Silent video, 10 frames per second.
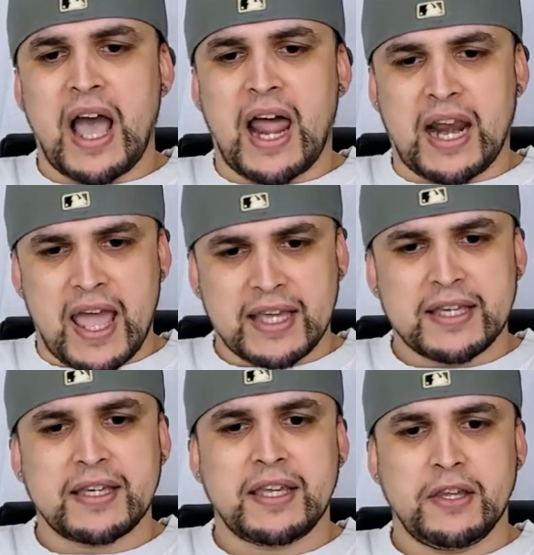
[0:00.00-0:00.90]
I
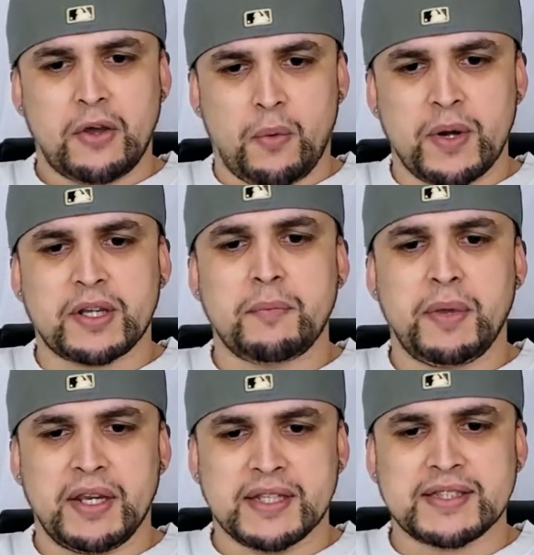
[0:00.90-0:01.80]
like, you know, when
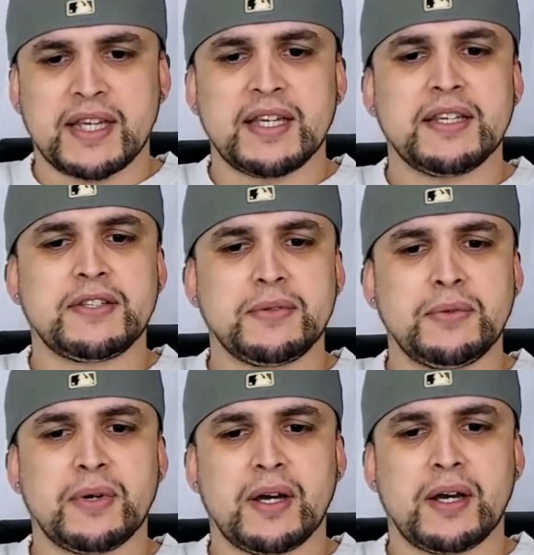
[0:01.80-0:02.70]
comedians get
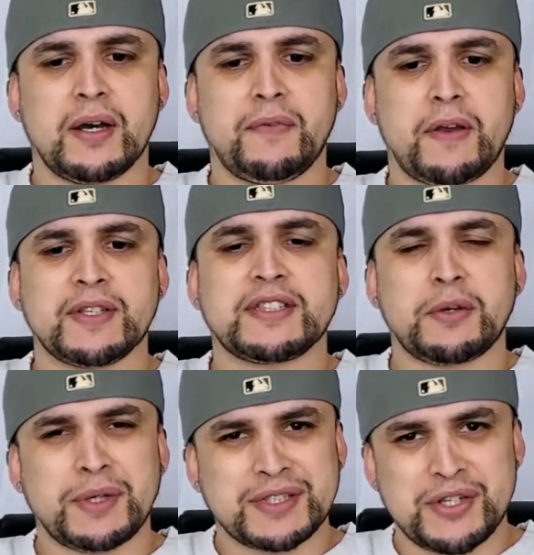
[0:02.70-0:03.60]
into very
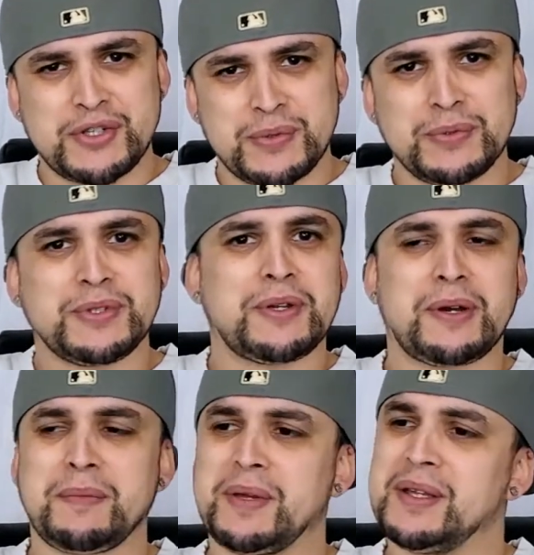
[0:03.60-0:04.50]
serious issues, you know
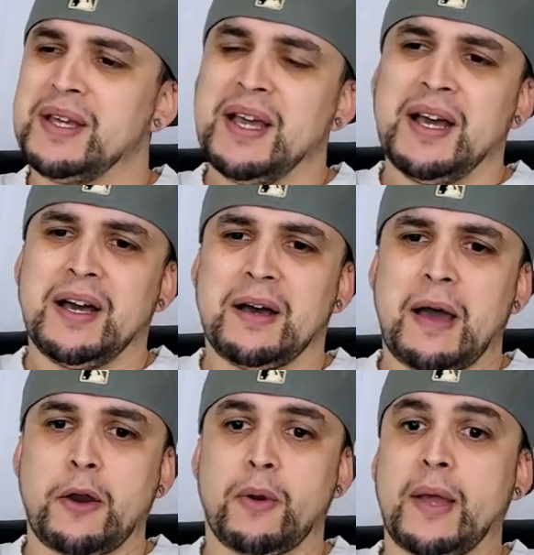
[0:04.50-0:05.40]
what I mean?
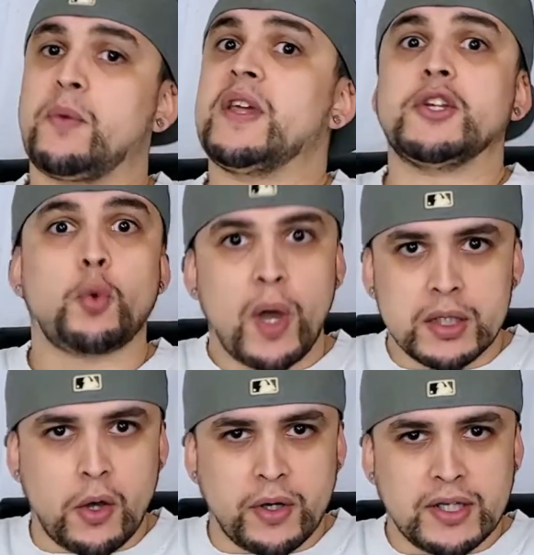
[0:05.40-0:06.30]
I don't like when they
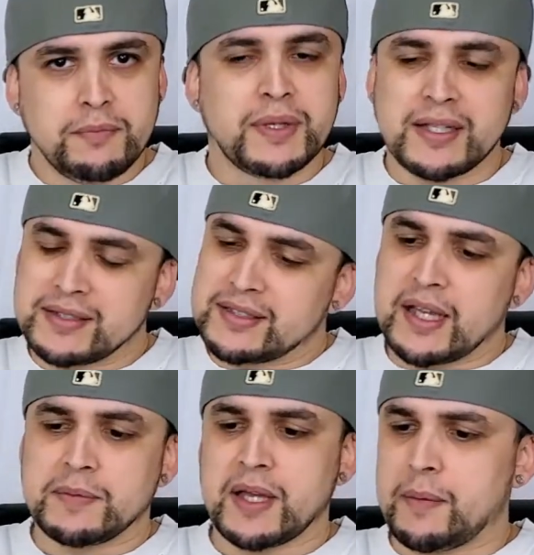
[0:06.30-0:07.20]
dwell on it, but at the
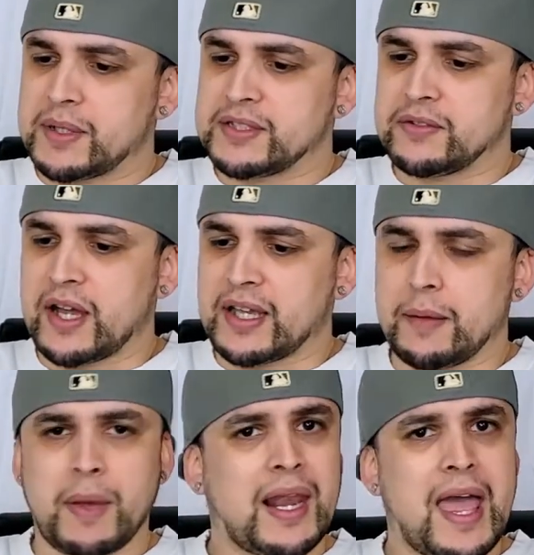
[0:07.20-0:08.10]
same time, I still got to
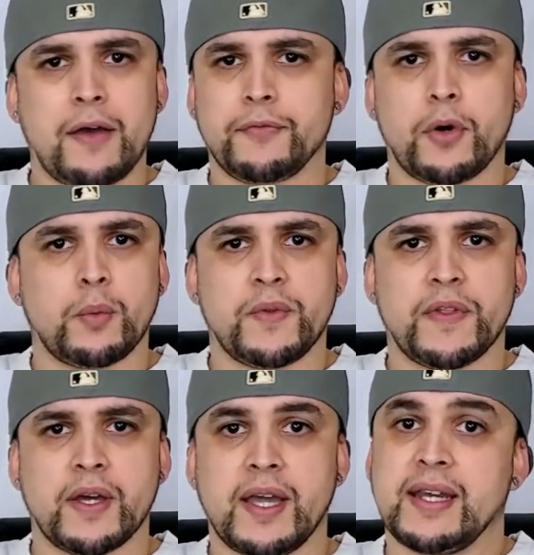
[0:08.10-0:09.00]
get my laugh on
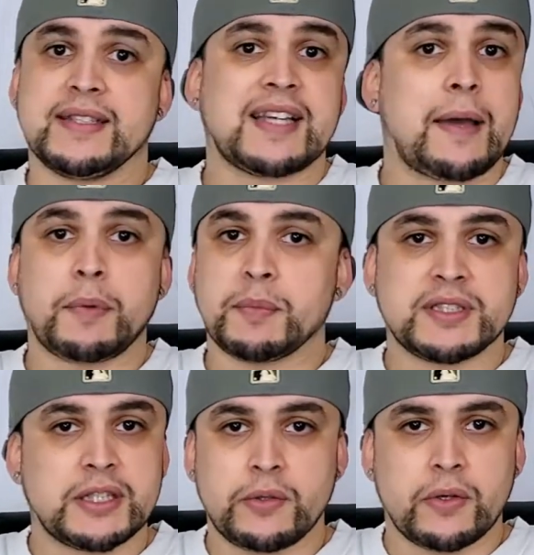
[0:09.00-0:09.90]
with any type of
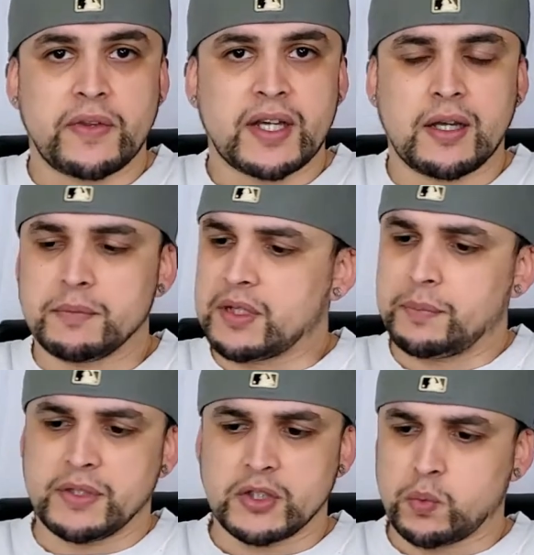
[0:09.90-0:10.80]
material that comes
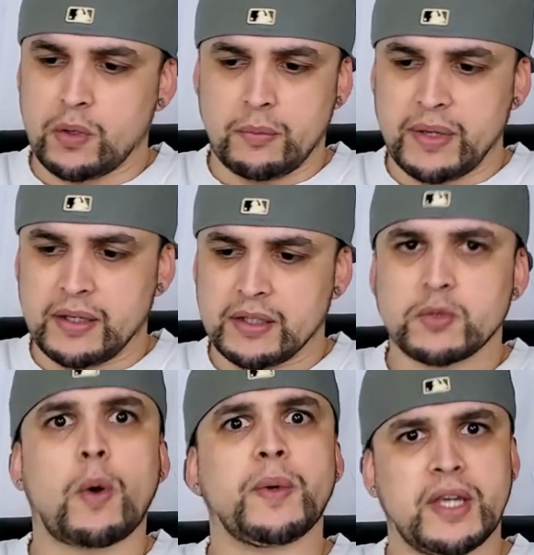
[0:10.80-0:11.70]
up in this world, man.
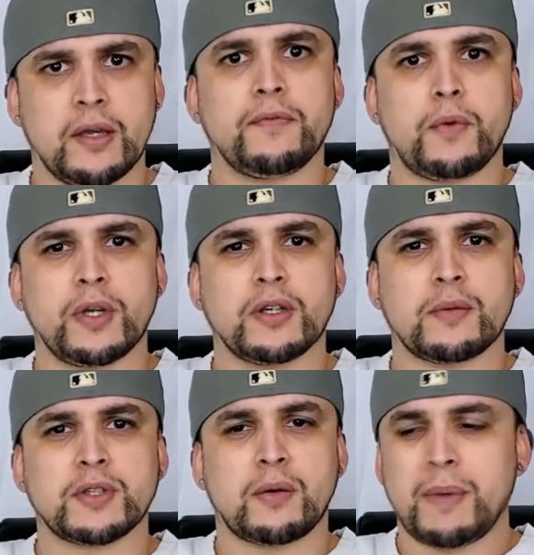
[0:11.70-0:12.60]
That's what we're here for, you know
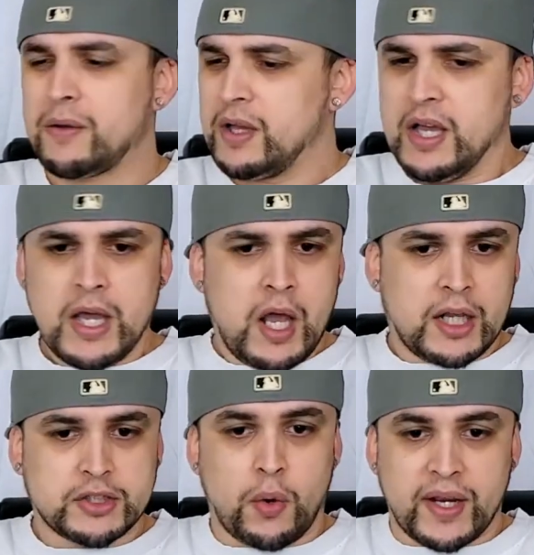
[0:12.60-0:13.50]
what I'm talking about?
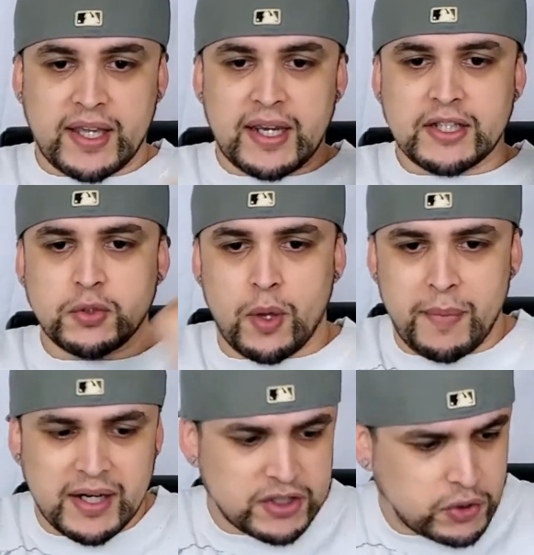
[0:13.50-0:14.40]
Let's go ahead and get into it,
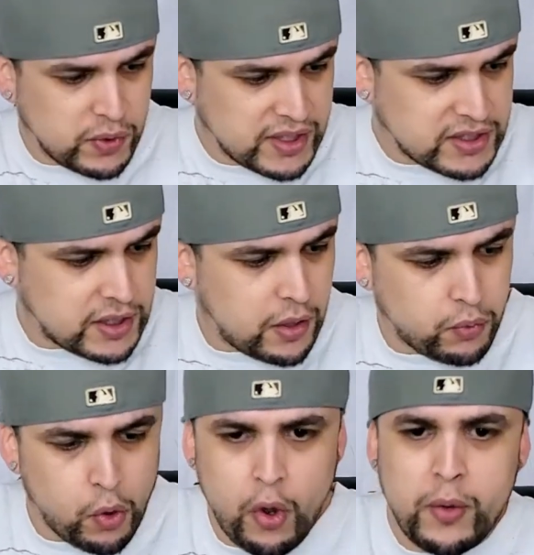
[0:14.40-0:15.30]
man. Let's do this.
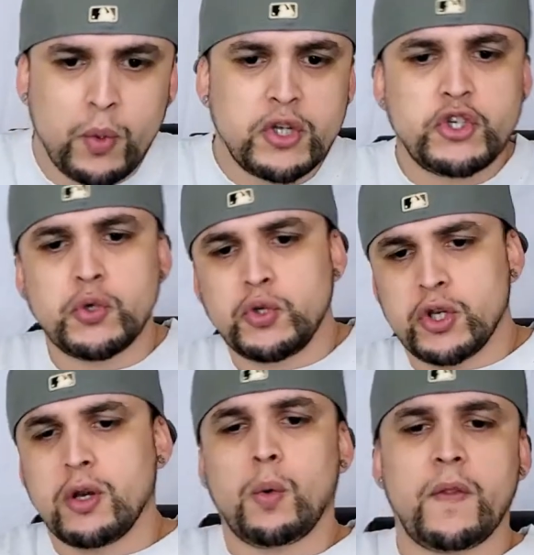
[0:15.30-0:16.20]
Roy Wood
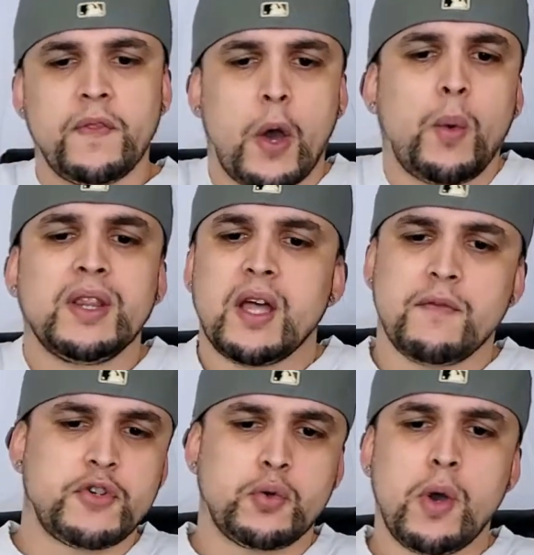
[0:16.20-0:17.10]
Jr. with No One
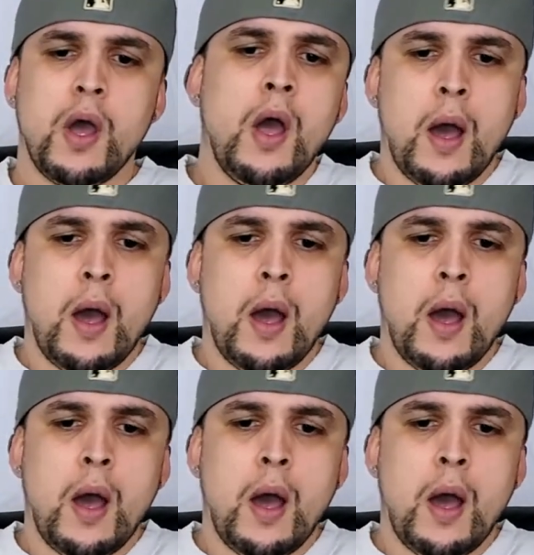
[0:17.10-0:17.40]
Loves You.